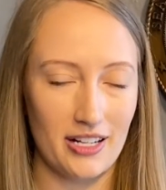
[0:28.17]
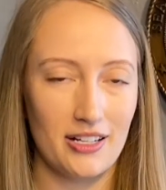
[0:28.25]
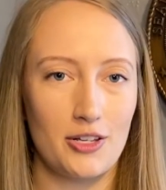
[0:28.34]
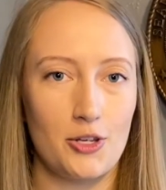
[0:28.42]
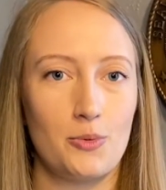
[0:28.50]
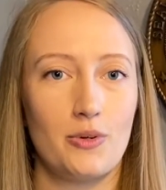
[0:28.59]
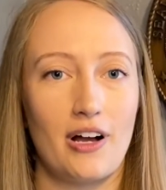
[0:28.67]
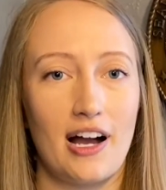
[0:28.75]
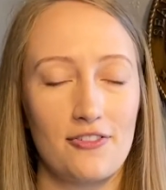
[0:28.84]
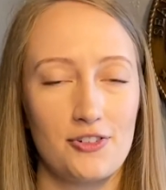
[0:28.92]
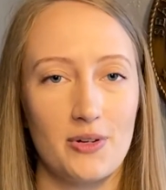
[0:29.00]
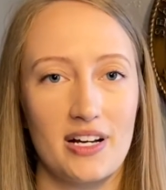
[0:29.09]
you will
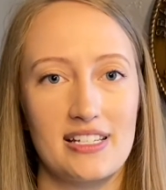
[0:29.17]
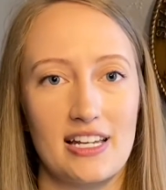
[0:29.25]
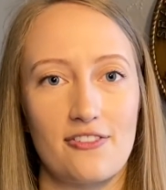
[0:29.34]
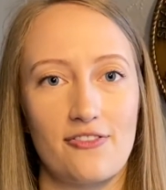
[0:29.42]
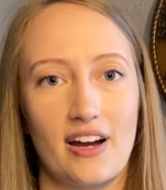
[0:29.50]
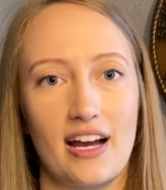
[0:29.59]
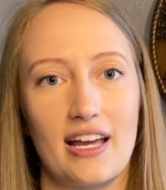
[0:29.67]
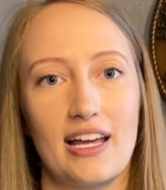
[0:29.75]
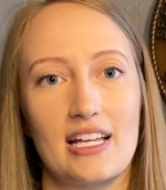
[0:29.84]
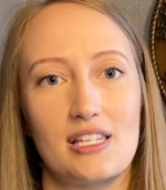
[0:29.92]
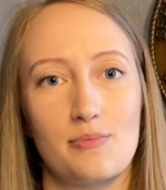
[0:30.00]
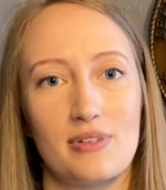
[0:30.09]
have to identify a
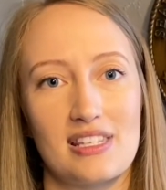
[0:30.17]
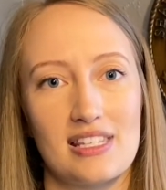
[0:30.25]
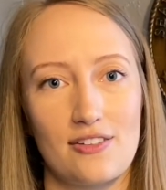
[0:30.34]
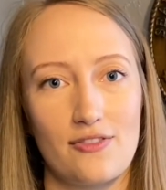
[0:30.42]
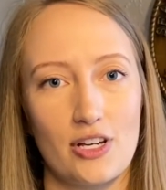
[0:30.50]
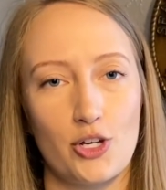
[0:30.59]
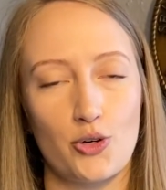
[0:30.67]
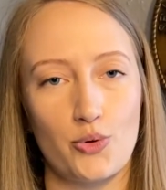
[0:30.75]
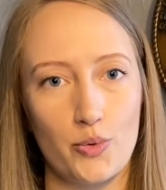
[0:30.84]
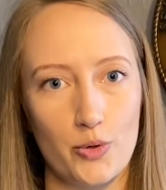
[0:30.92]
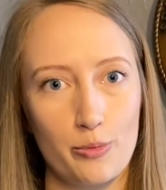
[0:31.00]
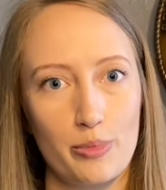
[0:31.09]
specific
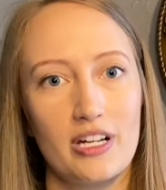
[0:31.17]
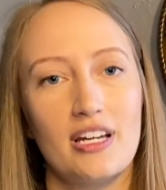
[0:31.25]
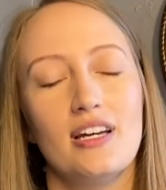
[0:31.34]
group